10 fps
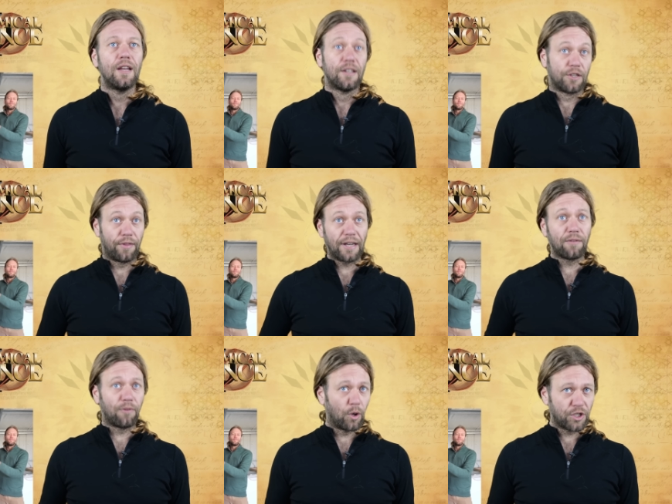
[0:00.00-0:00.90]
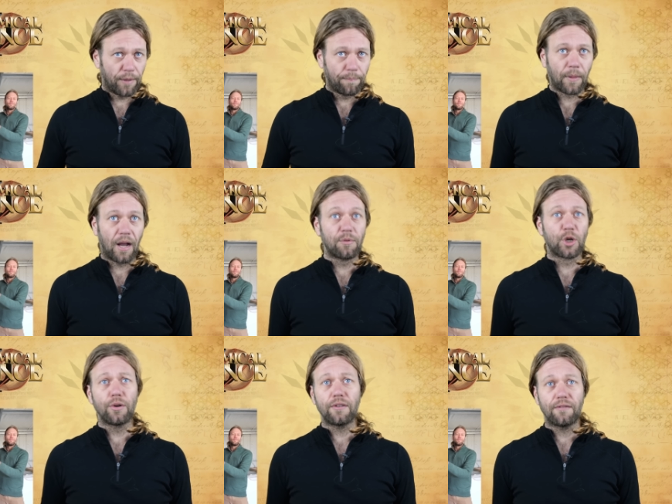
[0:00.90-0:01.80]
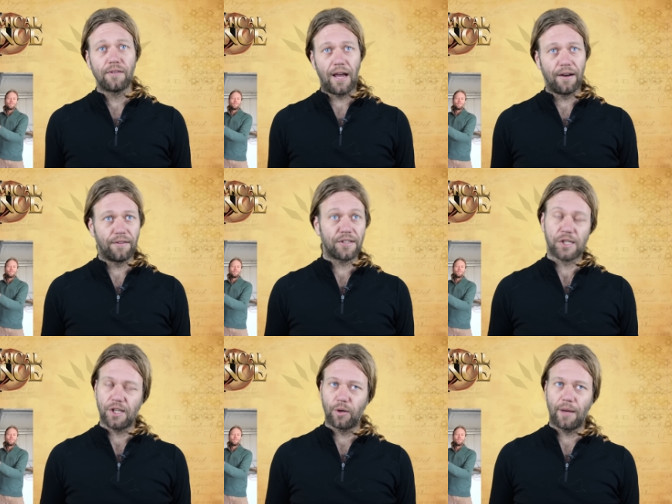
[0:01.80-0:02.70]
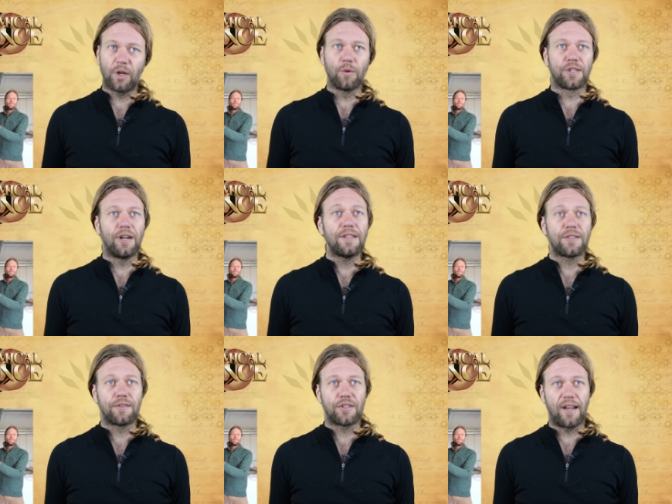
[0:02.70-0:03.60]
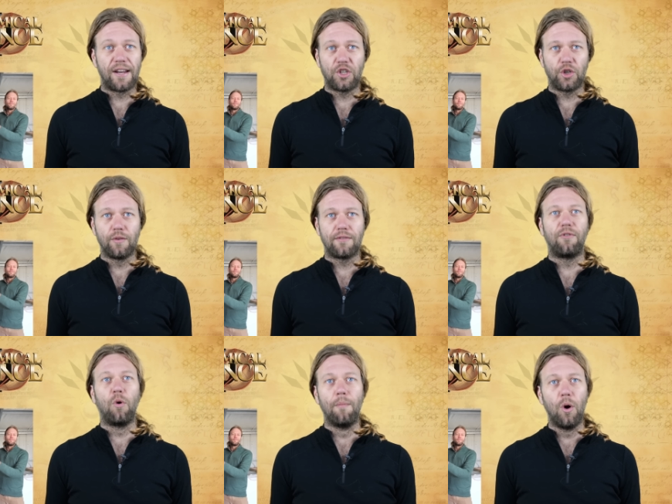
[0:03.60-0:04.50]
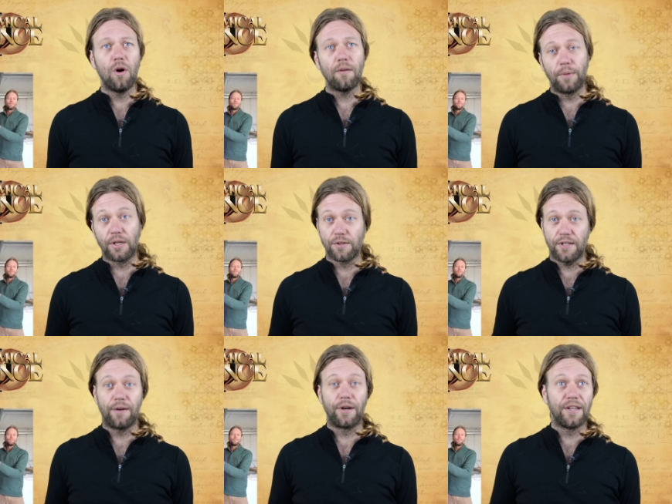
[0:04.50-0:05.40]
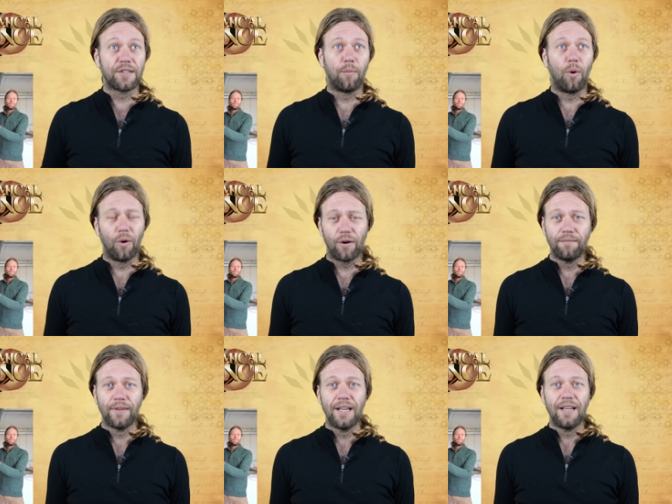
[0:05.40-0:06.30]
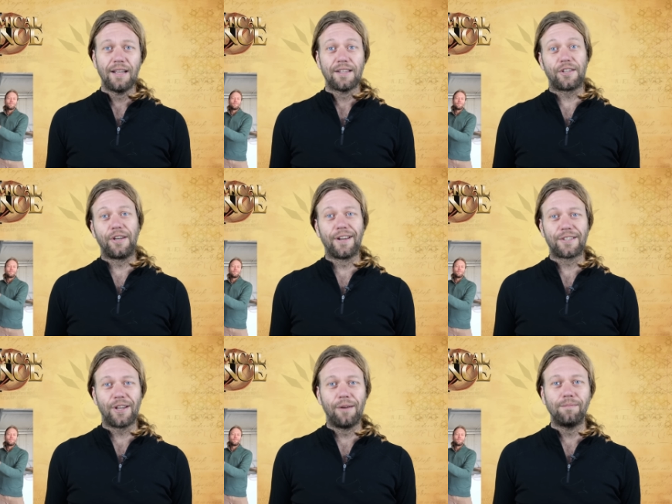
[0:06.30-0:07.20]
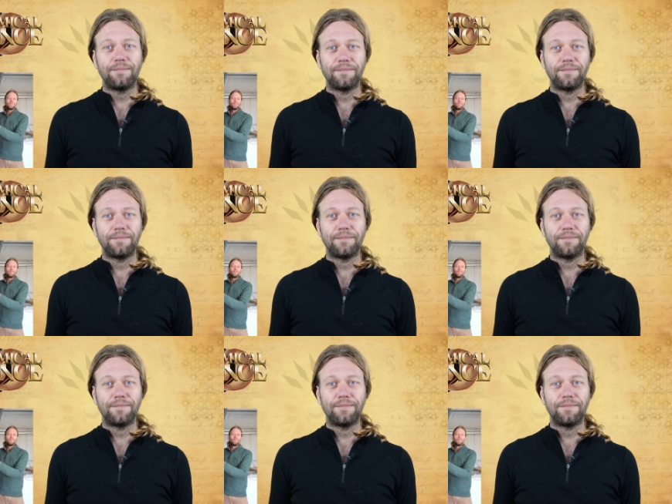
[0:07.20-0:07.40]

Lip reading: So thank you for watching. I'm Jordan, and this is Alchemical Science. Stay tuned for more, because there is more. See you next time.